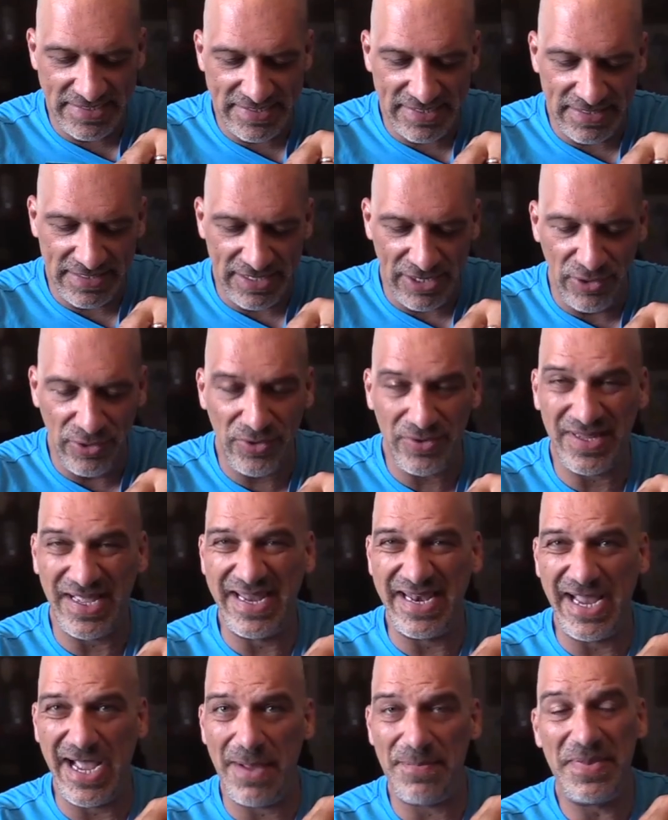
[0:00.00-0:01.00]
to load or
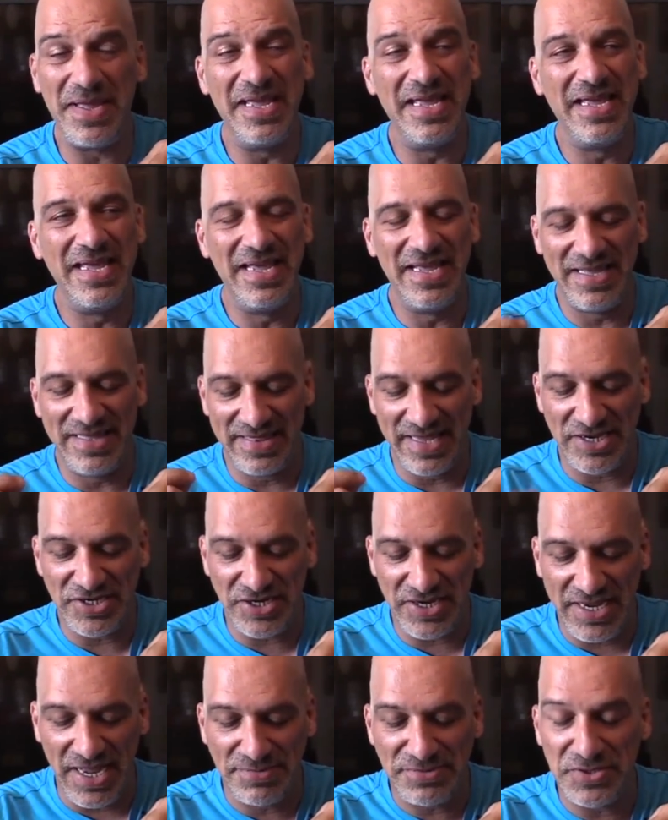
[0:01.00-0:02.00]
line up. It
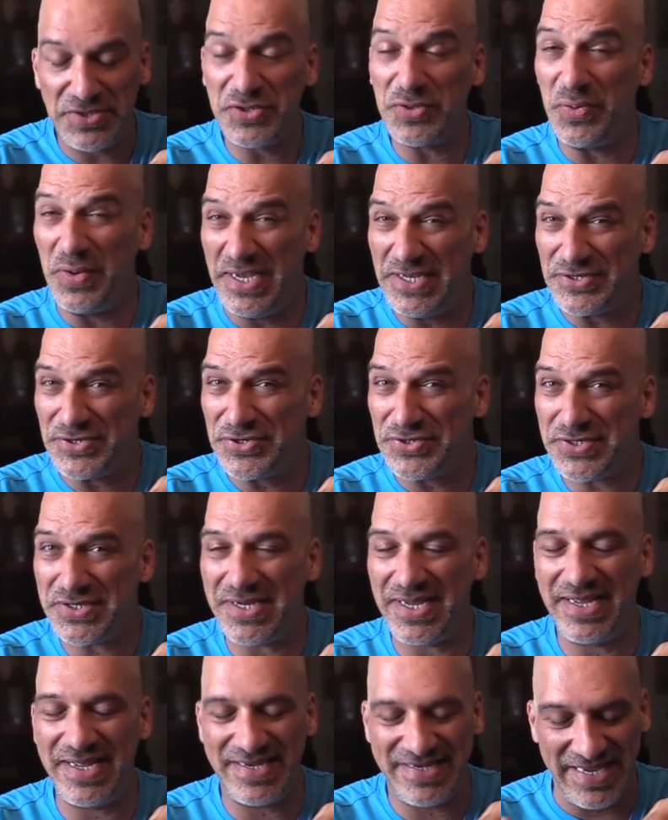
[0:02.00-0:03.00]
actually comes with tweezers
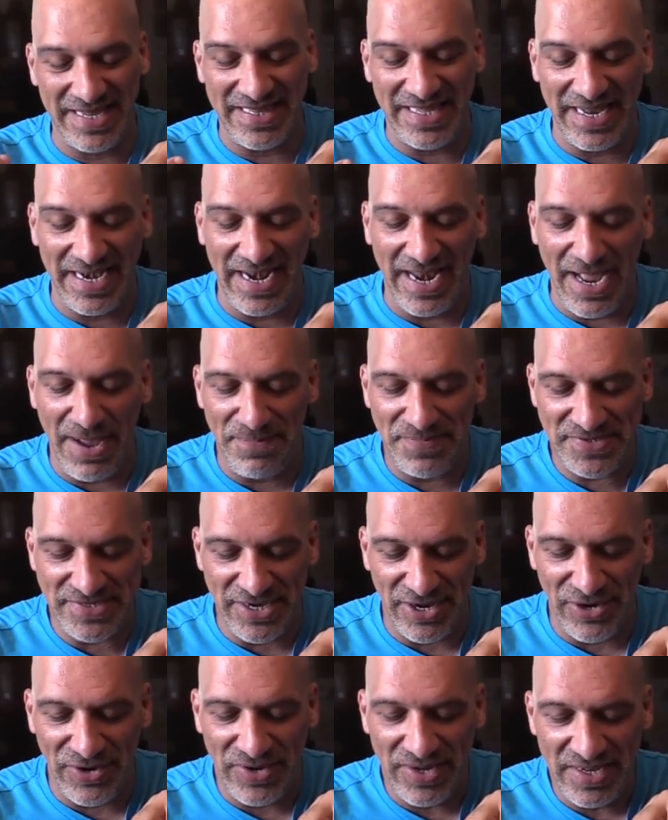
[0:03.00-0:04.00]
to line it up.
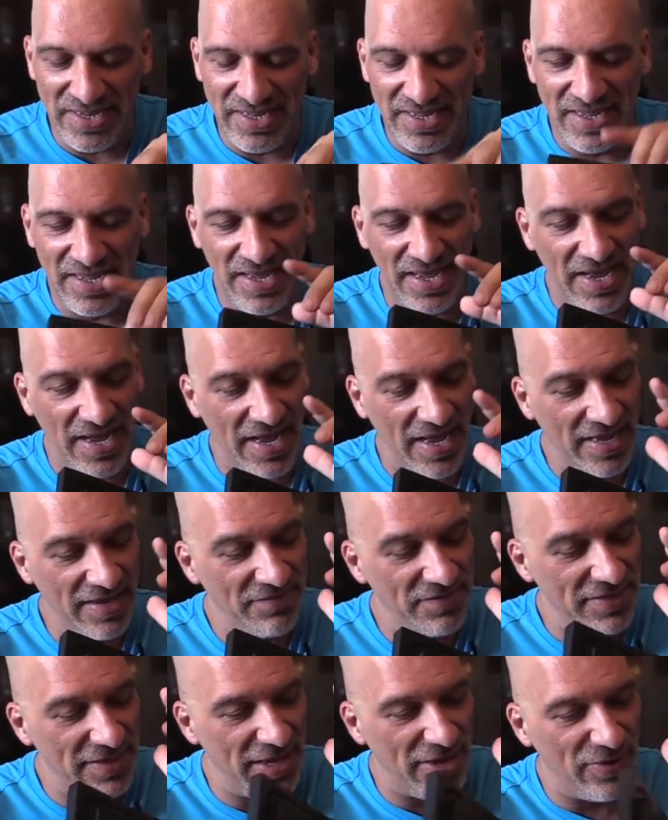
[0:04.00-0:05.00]
So
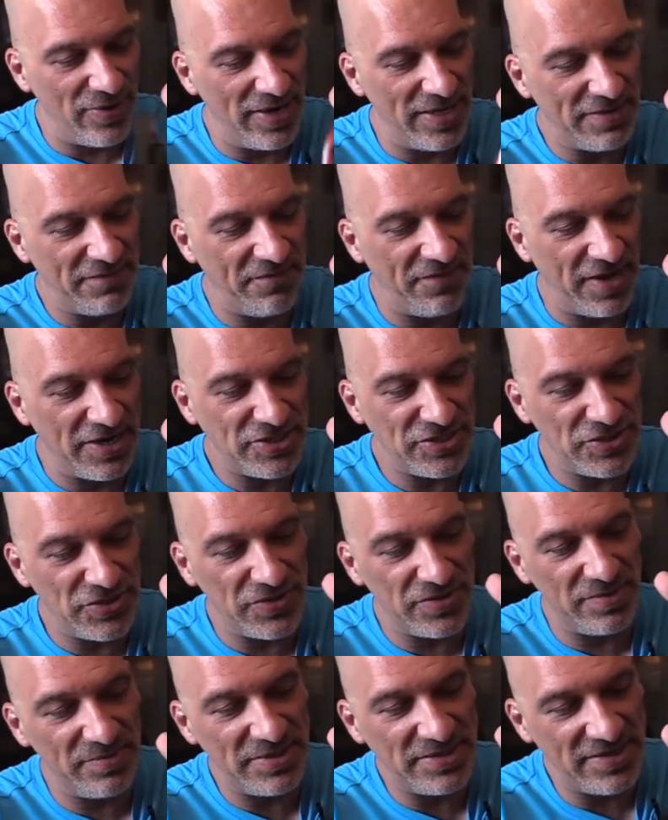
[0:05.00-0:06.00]
even though it is
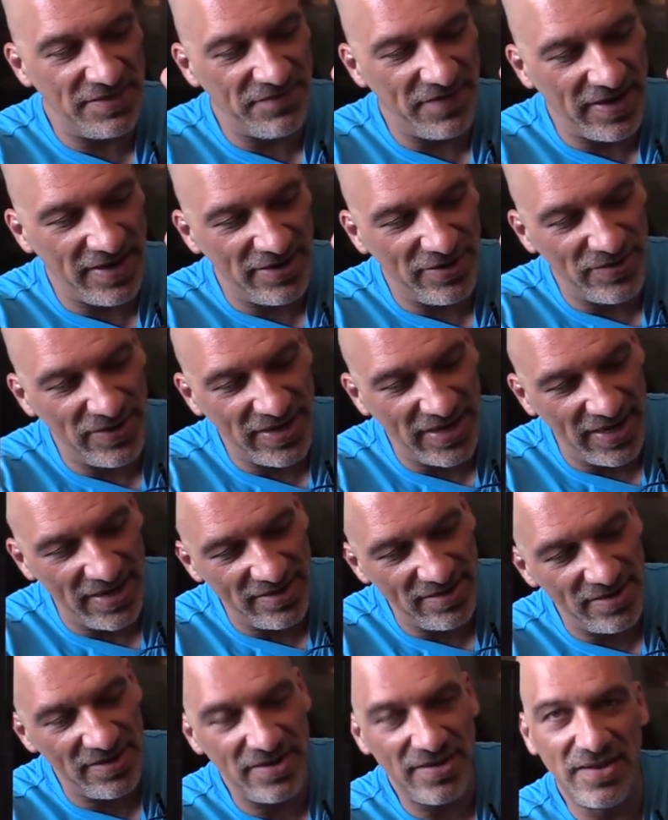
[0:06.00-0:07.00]
functional, let me see if I can do it
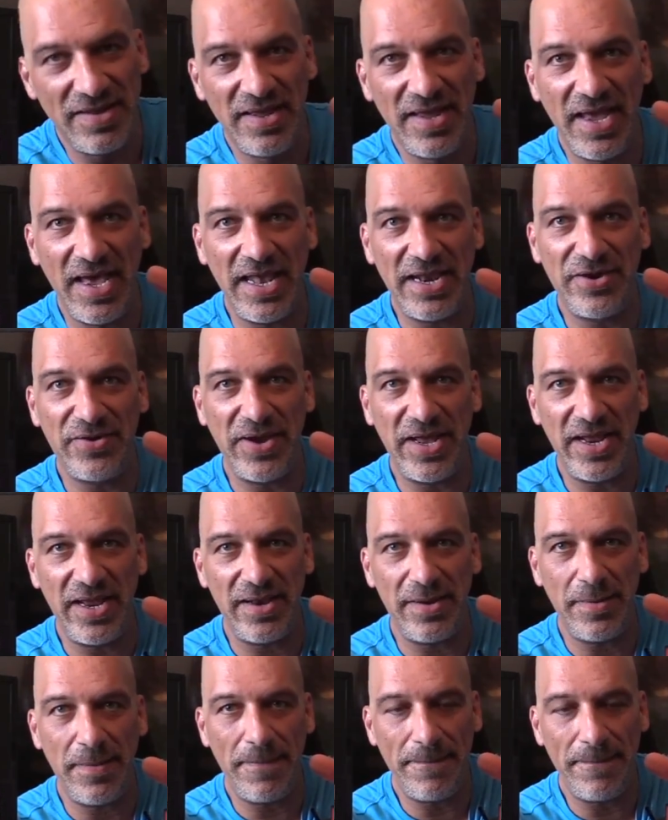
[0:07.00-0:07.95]
again. Add a credit.